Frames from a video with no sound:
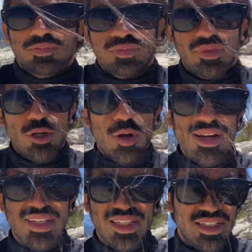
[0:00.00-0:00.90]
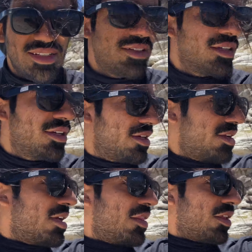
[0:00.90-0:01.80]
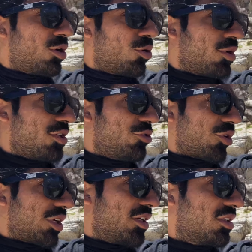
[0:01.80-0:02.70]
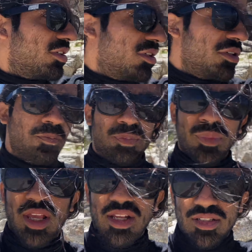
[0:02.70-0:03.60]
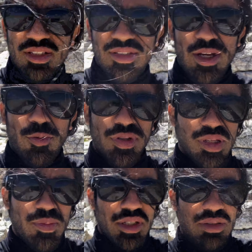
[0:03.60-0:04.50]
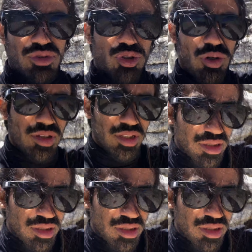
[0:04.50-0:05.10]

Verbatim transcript: They know how to eat, they know where to drink, and since day one, they've been struggling